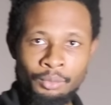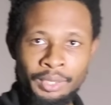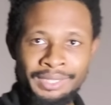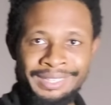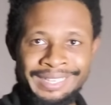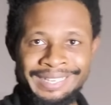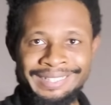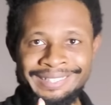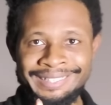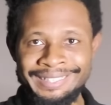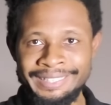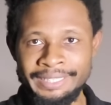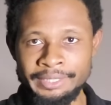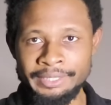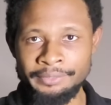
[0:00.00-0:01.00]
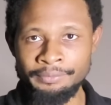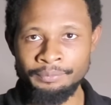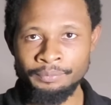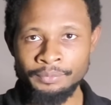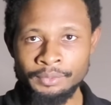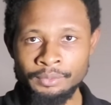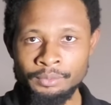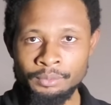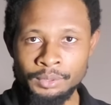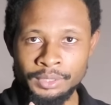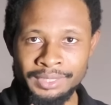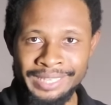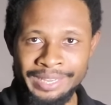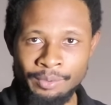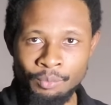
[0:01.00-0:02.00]
what they did
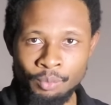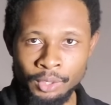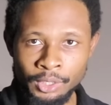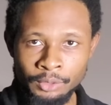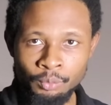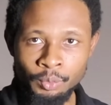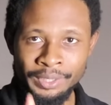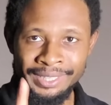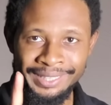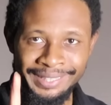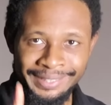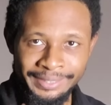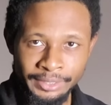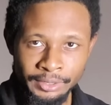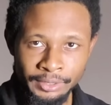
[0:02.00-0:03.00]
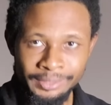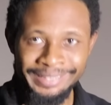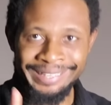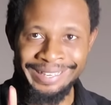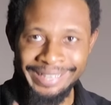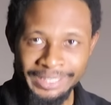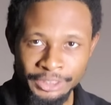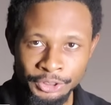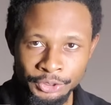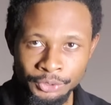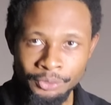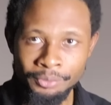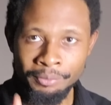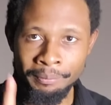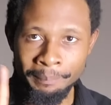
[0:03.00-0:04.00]
was they worked with
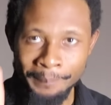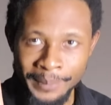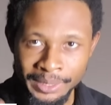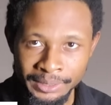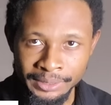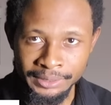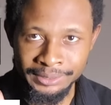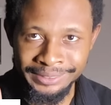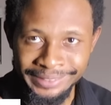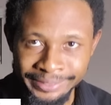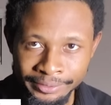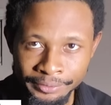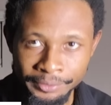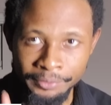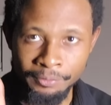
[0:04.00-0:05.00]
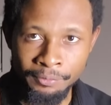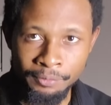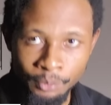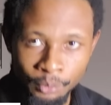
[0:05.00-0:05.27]
international military